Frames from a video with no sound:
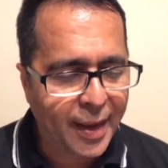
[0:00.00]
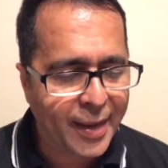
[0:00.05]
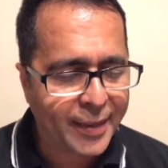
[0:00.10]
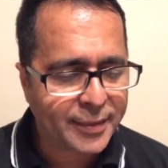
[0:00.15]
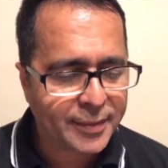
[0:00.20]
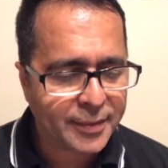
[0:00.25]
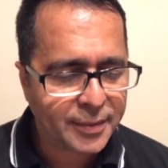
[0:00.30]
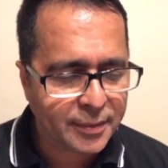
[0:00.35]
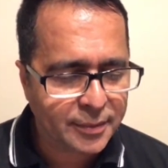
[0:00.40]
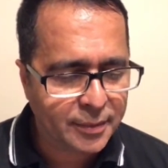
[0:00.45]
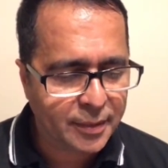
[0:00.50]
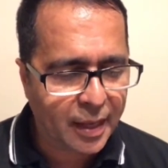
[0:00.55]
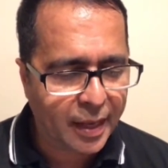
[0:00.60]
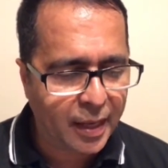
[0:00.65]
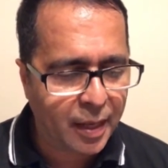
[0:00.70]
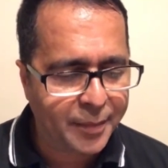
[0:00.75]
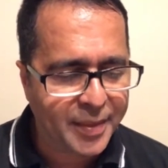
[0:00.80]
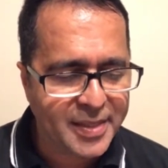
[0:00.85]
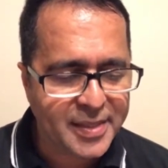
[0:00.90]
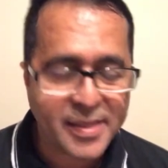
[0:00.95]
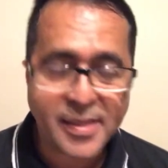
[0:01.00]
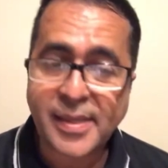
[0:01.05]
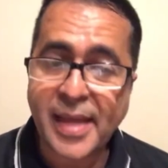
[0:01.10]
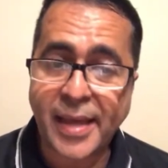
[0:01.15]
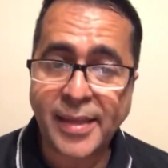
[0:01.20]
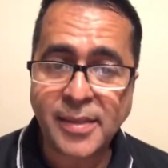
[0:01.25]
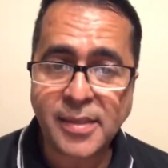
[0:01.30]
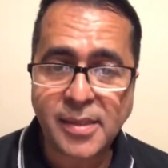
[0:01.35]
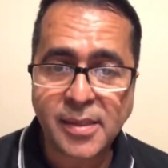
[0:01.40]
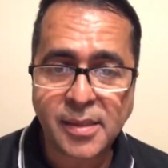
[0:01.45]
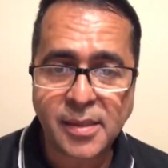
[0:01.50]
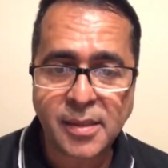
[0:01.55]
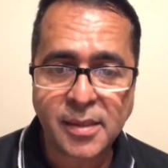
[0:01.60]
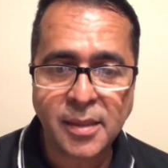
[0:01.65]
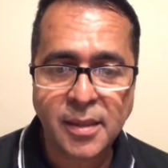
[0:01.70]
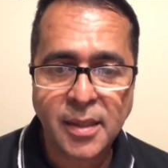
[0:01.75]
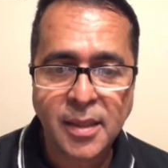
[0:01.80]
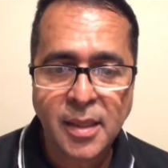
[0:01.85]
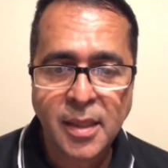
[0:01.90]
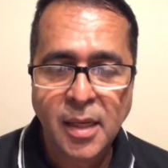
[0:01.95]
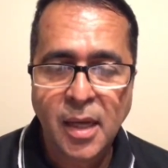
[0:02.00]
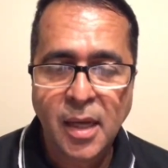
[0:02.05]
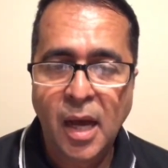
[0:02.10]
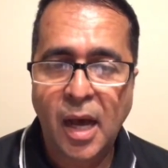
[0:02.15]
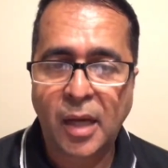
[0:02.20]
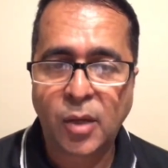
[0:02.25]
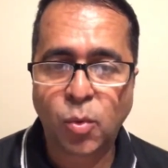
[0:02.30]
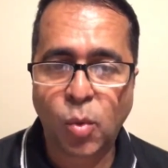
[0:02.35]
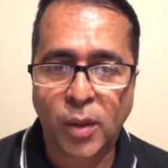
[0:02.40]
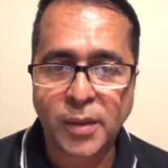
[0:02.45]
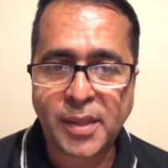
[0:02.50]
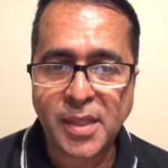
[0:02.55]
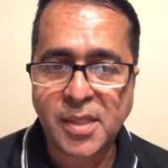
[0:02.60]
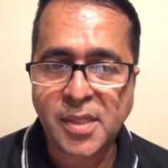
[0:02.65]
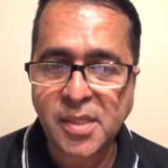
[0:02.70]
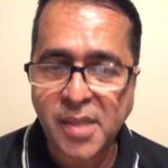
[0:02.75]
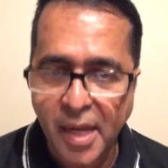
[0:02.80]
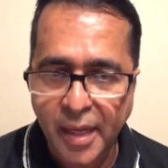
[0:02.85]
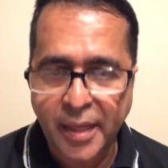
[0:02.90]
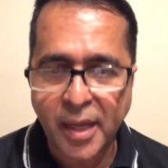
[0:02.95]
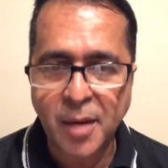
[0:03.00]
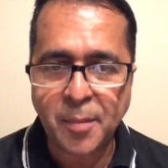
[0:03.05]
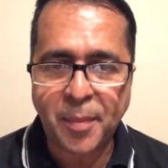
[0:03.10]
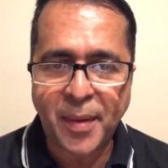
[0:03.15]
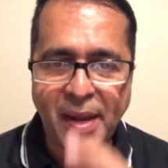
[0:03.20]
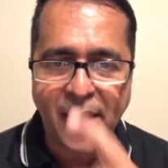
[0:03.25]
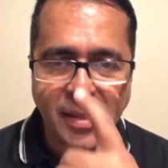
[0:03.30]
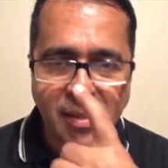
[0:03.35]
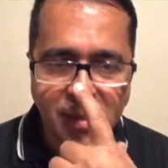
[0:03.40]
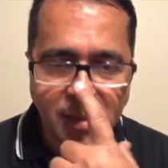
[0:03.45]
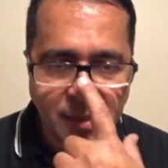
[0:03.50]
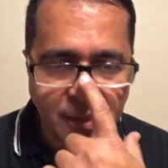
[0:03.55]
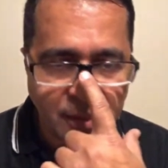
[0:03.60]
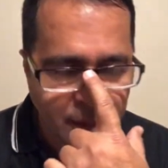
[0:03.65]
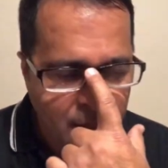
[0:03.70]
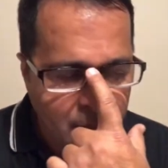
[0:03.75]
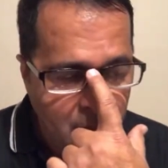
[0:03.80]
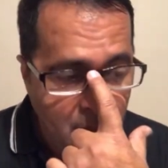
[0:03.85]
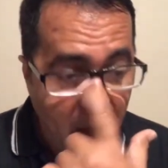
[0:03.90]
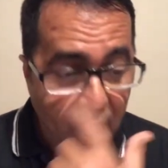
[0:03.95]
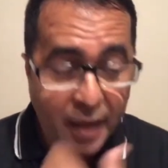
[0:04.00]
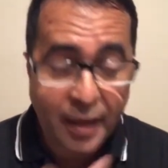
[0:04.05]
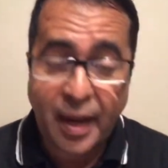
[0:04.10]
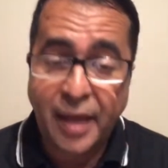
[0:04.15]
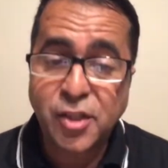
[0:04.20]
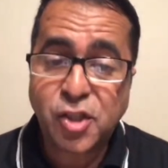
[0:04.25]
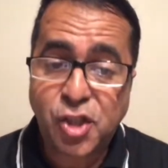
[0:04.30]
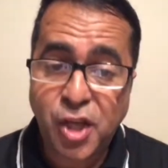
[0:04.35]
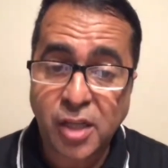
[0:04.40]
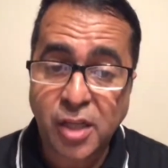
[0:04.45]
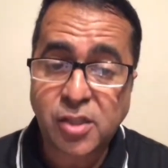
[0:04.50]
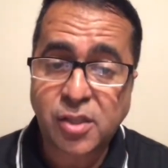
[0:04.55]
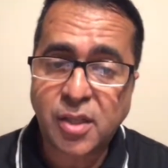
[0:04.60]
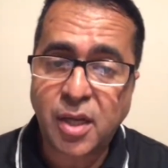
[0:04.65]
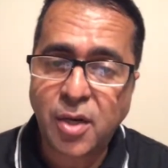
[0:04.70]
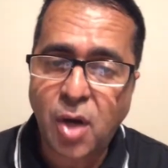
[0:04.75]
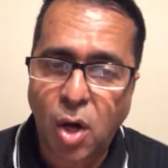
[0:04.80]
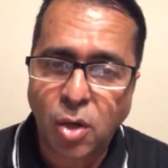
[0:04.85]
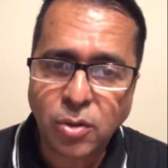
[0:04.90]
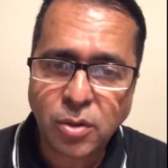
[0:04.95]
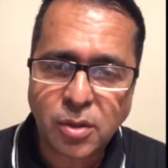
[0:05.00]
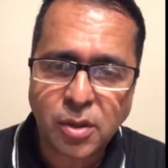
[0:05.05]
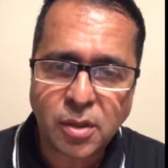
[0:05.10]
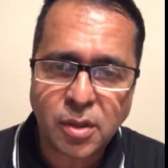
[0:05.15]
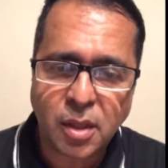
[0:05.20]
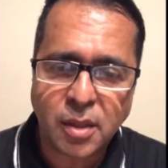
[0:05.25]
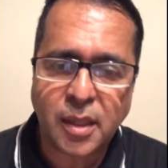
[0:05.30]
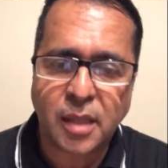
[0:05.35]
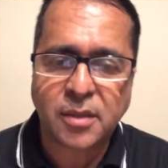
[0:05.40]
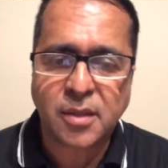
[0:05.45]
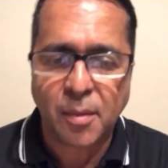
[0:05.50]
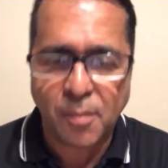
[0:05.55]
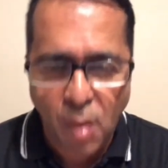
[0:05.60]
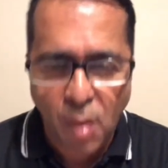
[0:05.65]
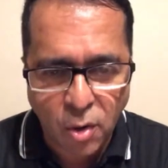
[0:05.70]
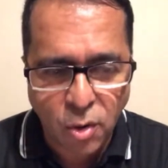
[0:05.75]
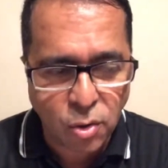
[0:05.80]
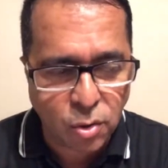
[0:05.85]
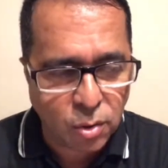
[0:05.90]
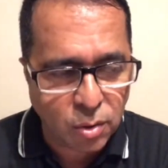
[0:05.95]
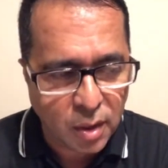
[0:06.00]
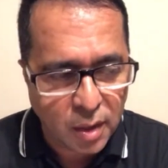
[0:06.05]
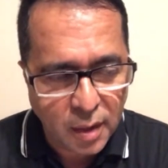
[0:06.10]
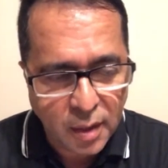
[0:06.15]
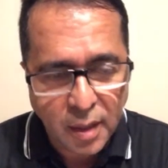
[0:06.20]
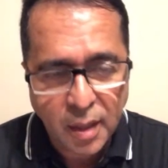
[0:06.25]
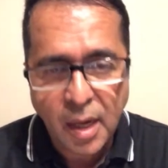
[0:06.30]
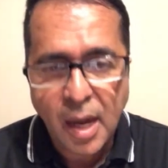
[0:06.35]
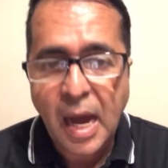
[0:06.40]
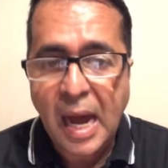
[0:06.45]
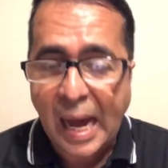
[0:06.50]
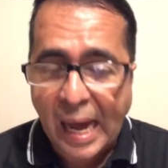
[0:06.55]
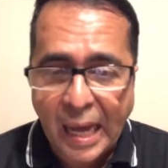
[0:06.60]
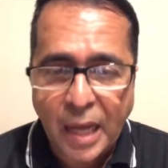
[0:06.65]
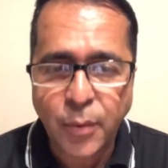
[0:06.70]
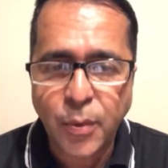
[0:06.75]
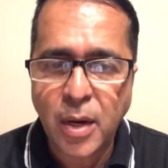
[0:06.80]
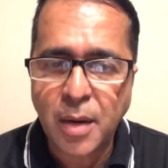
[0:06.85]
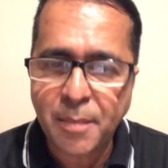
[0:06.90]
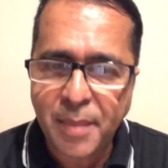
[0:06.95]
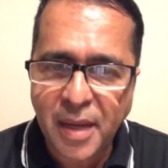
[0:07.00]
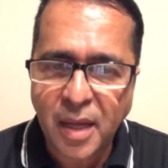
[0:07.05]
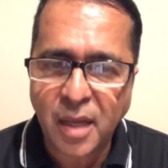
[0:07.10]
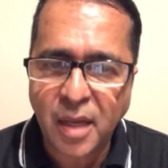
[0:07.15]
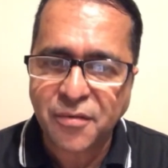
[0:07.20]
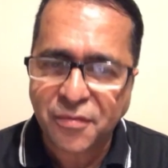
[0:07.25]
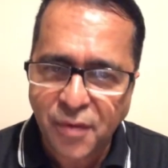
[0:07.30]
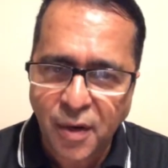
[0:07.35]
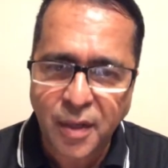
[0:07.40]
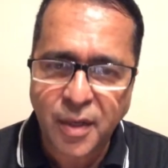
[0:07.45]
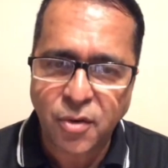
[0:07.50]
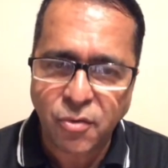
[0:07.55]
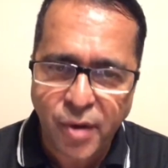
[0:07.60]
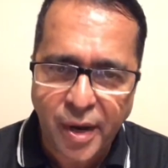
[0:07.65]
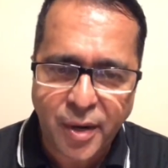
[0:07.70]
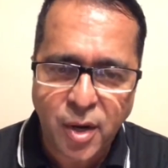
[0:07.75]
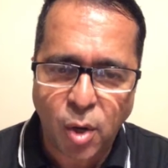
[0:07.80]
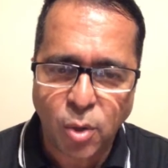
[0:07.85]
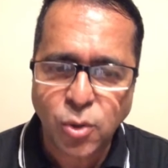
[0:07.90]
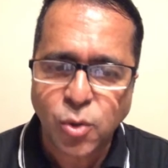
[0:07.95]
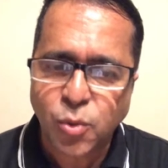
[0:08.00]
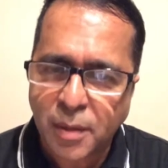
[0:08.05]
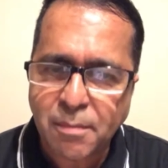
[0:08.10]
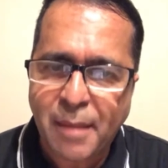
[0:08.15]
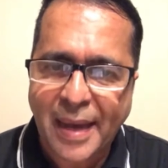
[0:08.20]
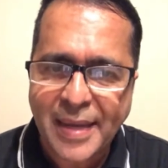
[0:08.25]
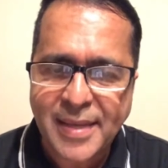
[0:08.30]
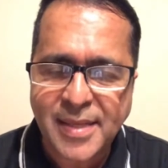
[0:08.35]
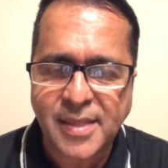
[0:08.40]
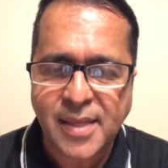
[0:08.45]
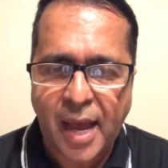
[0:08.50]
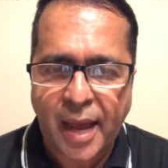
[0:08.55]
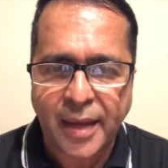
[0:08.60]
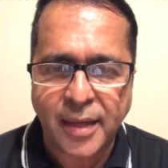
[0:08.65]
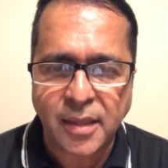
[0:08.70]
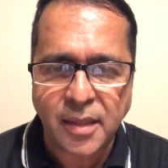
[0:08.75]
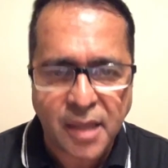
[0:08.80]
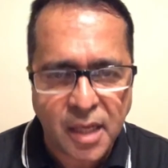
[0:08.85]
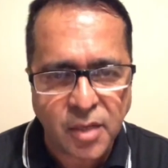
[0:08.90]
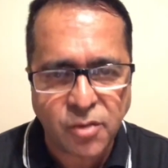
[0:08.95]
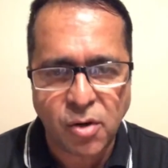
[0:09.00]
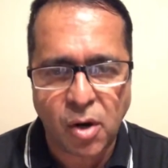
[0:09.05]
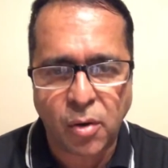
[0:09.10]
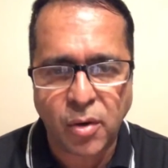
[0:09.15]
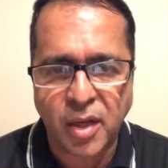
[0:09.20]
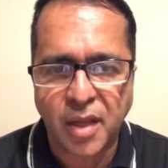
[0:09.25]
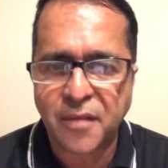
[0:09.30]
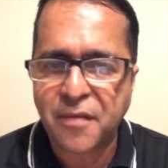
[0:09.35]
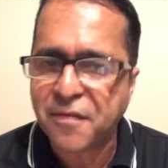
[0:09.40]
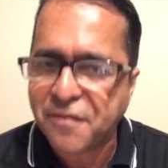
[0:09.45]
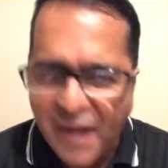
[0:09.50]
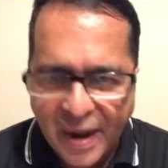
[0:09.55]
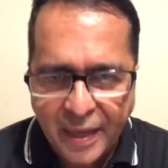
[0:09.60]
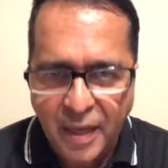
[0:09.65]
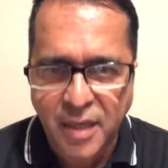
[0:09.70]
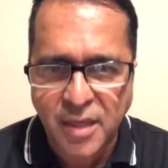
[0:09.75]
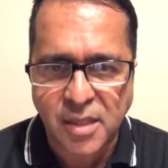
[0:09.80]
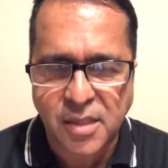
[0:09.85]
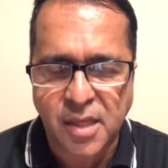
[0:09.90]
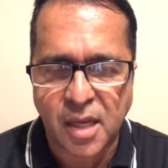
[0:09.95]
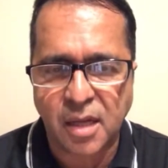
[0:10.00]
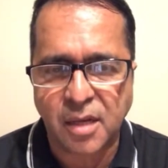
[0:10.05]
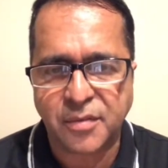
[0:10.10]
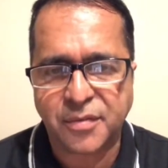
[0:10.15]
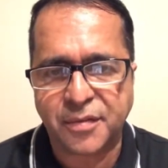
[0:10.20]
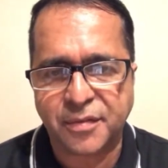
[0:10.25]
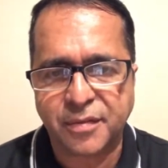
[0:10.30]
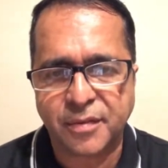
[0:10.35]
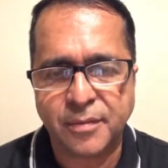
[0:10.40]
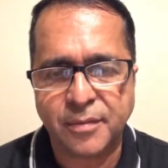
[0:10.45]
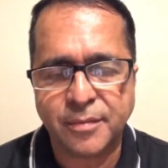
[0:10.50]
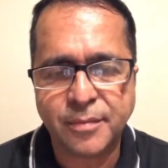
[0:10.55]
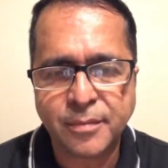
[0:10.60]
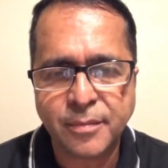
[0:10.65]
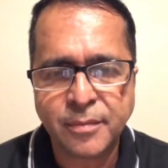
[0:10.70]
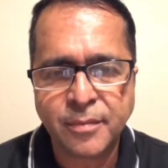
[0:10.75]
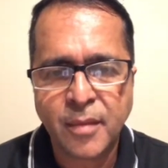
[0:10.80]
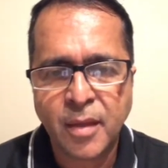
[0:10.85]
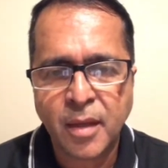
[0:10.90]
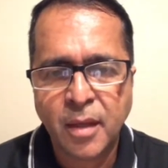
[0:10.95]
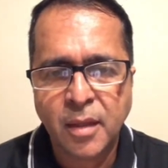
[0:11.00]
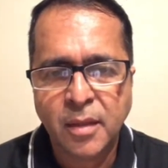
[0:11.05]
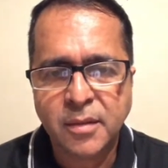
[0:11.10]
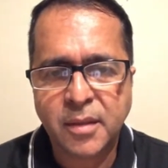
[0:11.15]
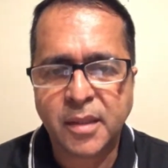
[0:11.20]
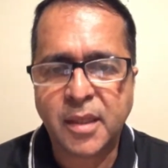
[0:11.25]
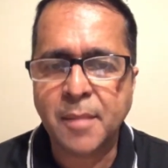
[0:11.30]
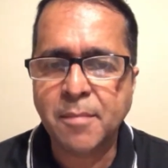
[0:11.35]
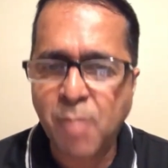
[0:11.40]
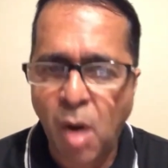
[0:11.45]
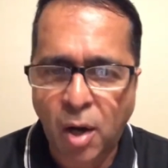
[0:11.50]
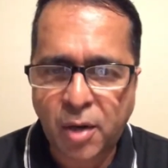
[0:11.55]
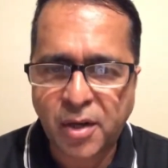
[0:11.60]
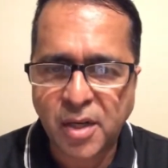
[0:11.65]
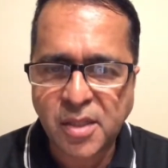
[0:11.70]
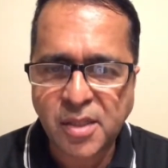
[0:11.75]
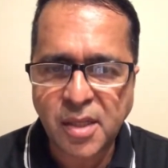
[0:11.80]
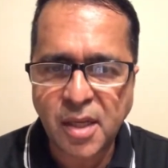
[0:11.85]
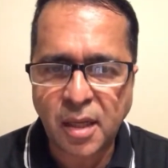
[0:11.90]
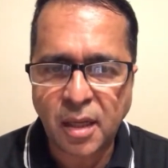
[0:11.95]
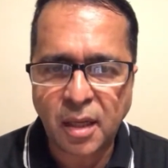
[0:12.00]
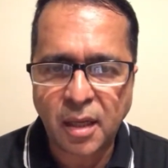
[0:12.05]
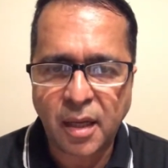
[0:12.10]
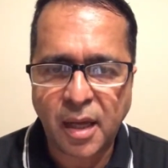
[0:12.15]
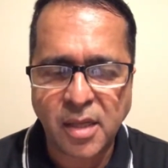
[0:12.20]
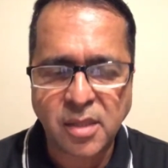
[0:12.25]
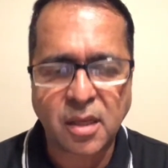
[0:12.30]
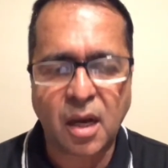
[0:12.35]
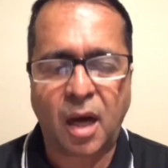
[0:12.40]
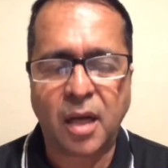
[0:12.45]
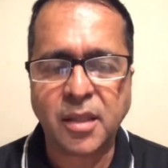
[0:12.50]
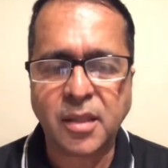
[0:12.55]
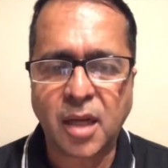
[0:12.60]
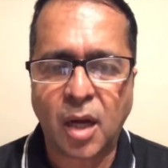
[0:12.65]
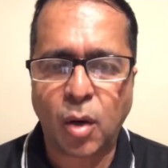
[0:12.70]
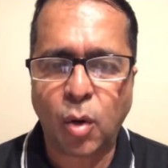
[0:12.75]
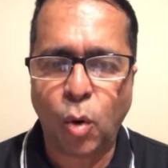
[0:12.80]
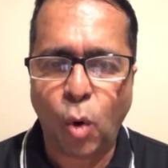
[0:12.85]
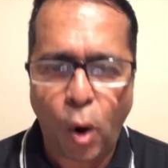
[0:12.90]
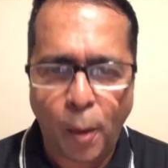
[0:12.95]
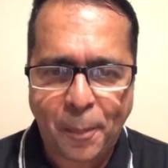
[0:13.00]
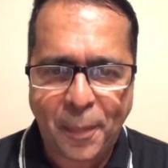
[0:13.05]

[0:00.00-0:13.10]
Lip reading: God, I am incensed at what is taking place, and I just announced that tomorrow I will be in front of the Red House with my sign, Keith Rowley, fire yourself. The democracy is under